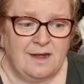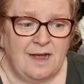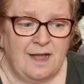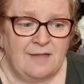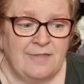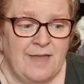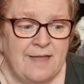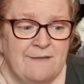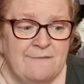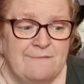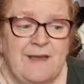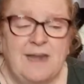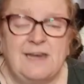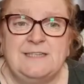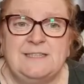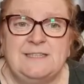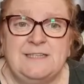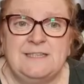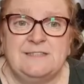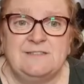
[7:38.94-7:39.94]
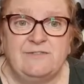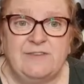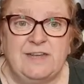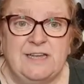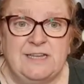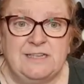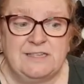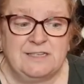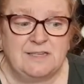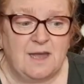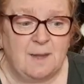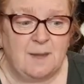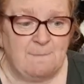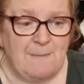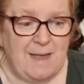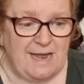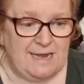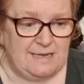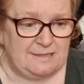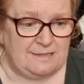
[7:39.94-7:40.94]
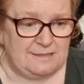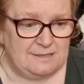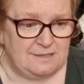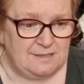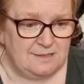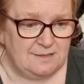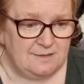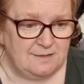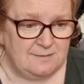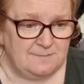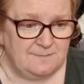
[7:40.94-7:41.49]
and they fell at his feet amazed.